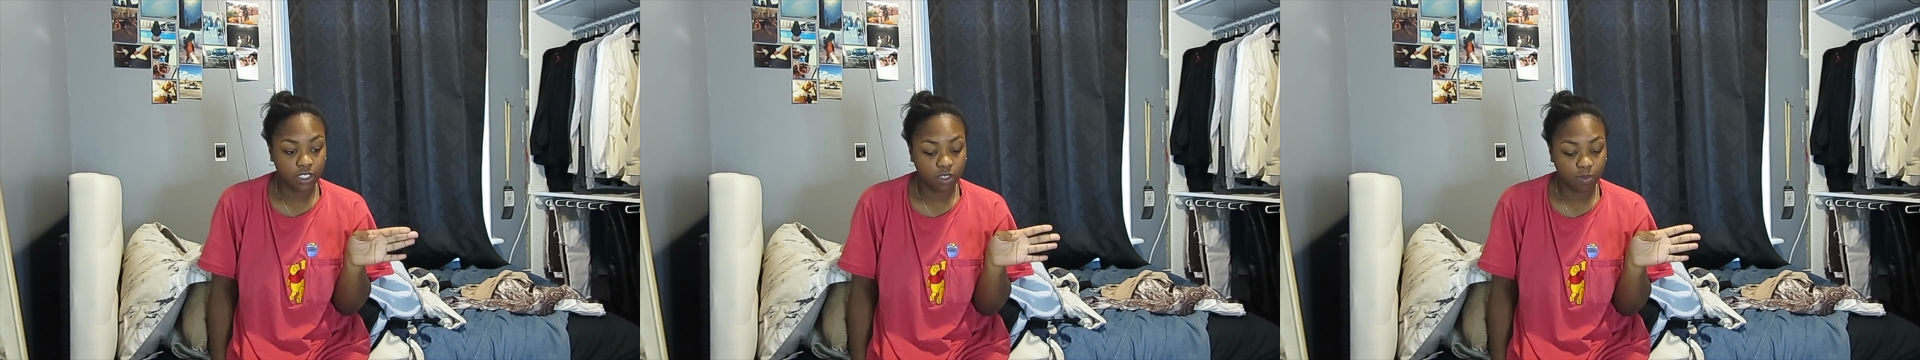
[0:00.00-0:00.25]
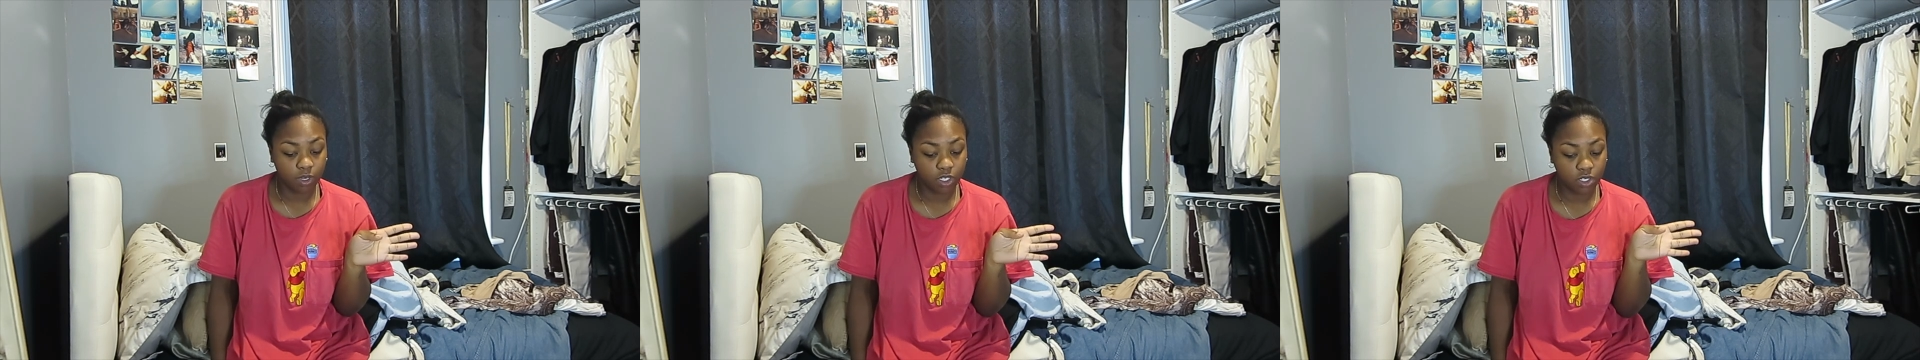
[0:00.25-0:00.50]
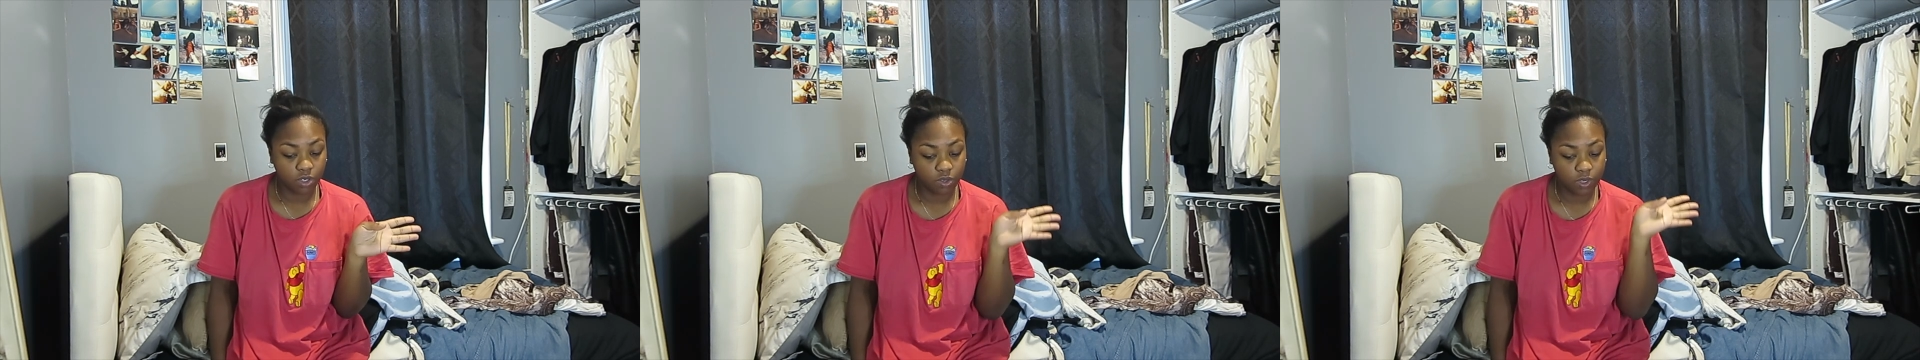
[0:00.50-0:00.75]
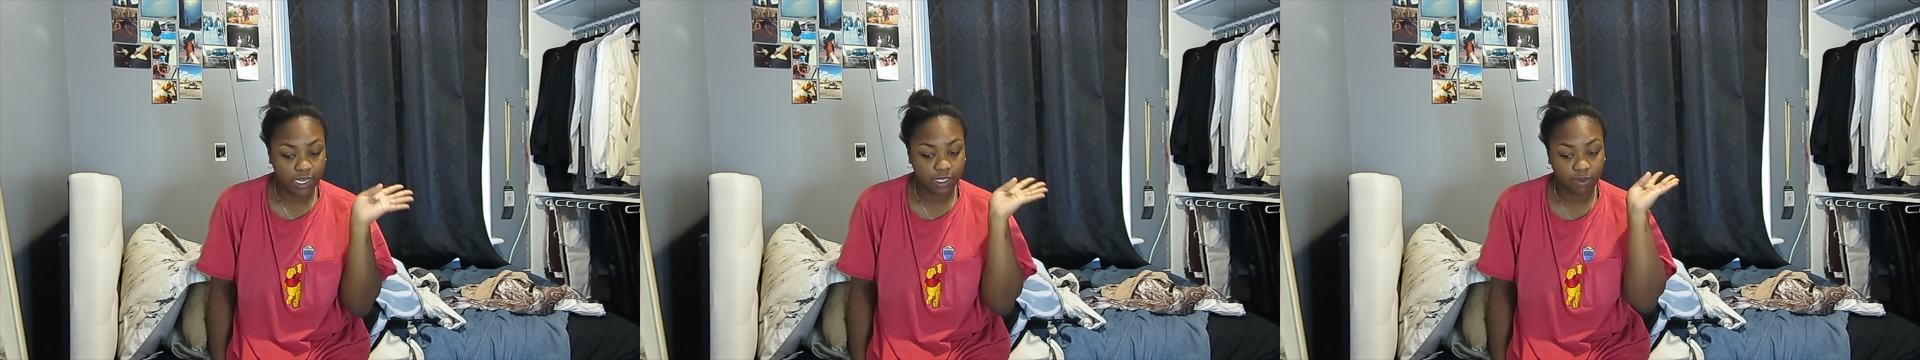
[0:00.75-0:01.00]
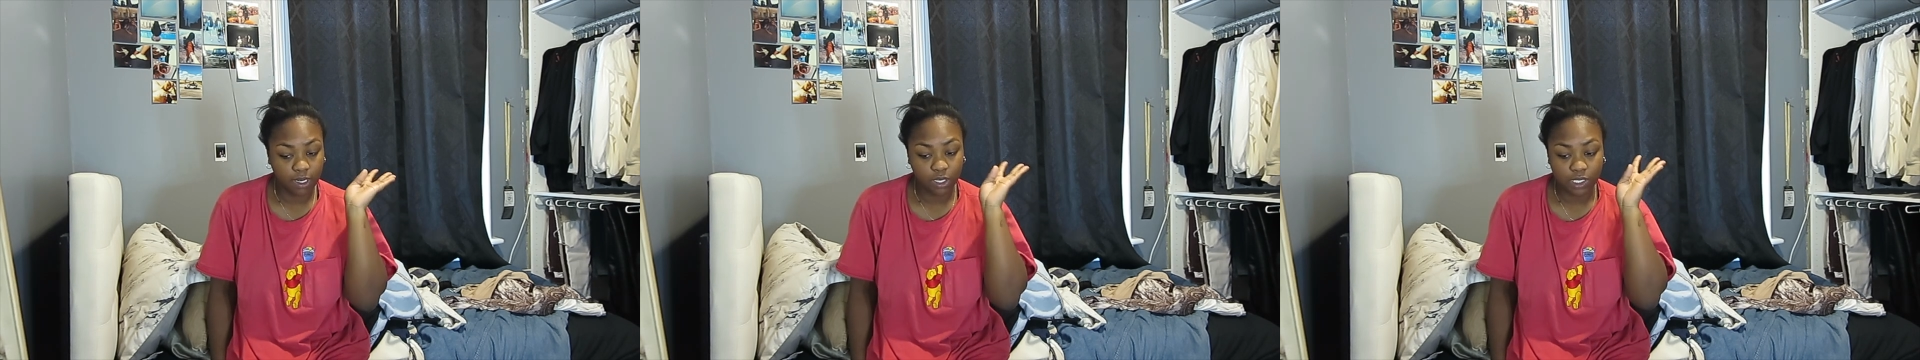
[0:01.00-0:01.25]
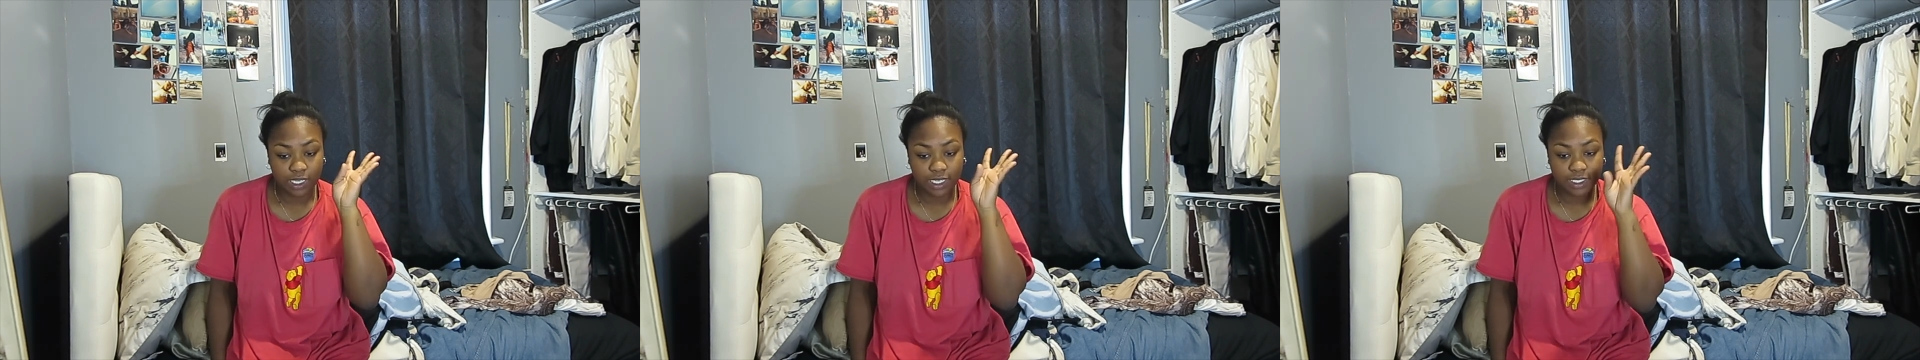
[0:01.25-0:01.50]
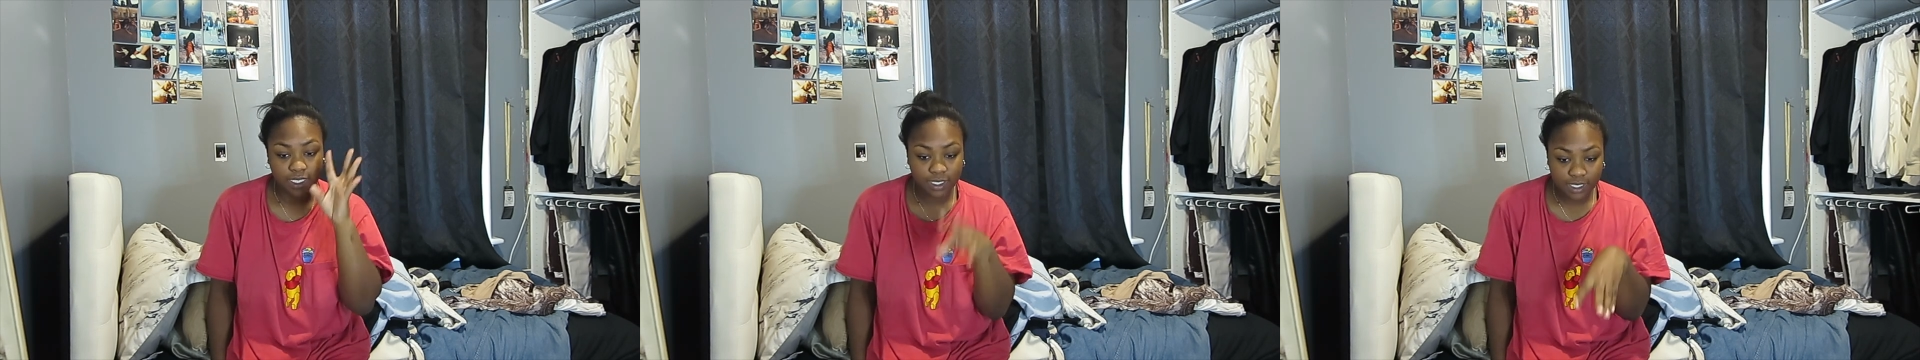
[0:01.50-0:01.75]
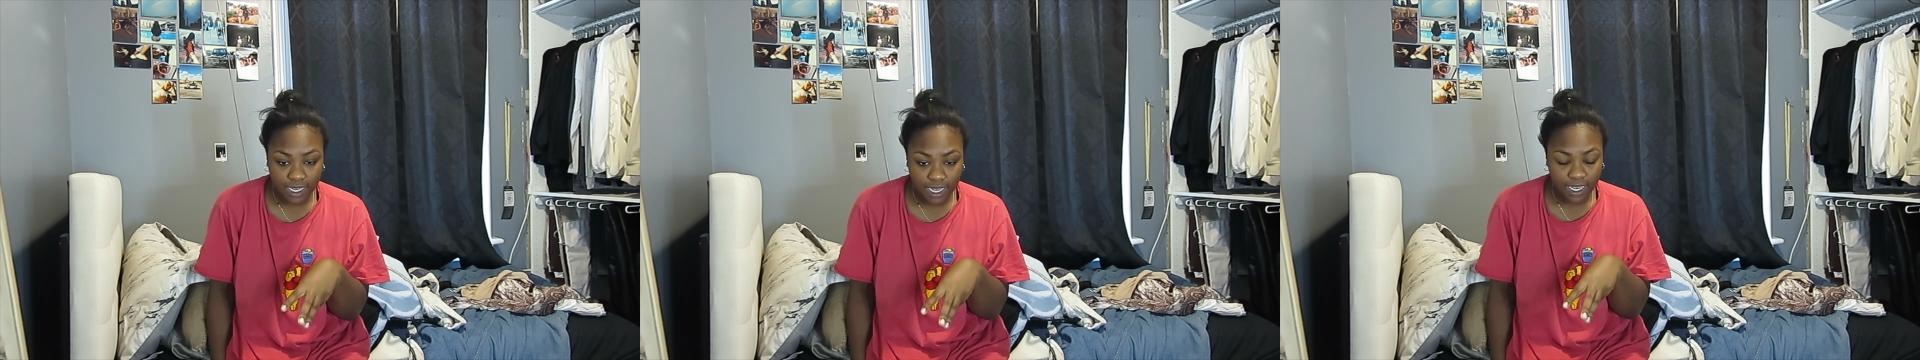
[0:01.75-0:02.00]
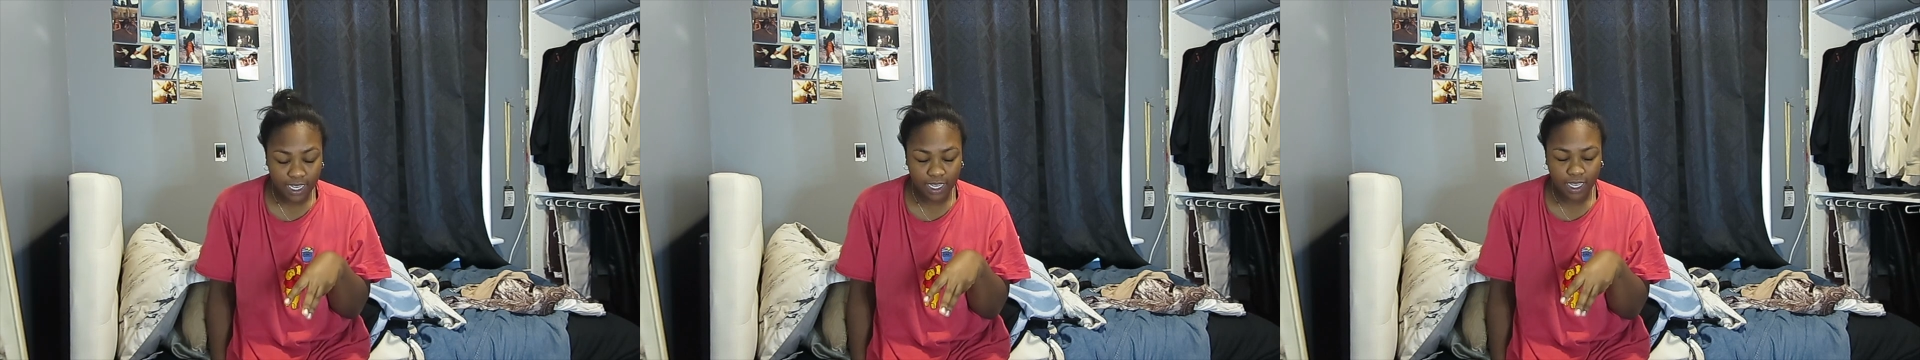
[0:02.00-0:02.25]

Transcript: So I'm going to show you guys what it looks like today.